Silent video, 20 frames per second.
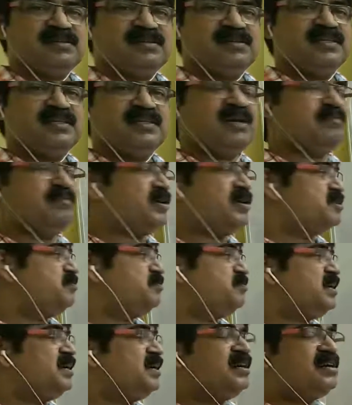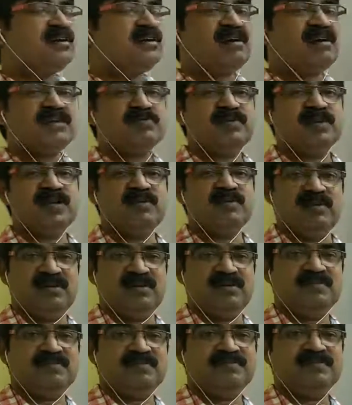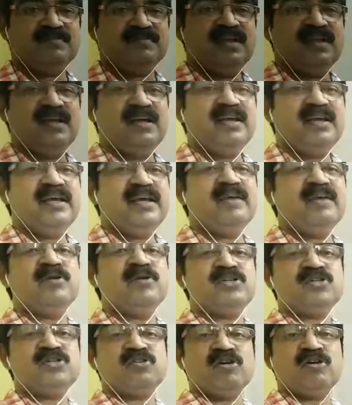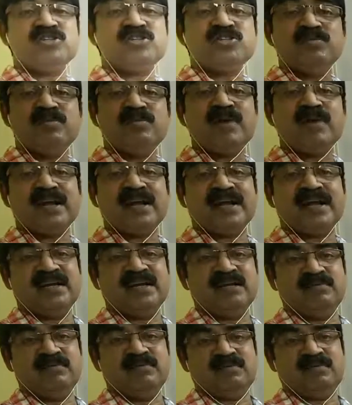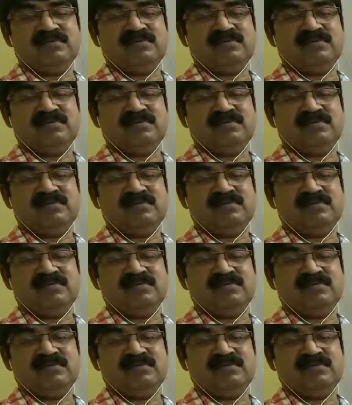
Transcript: that must be transferable. It must also be marketable.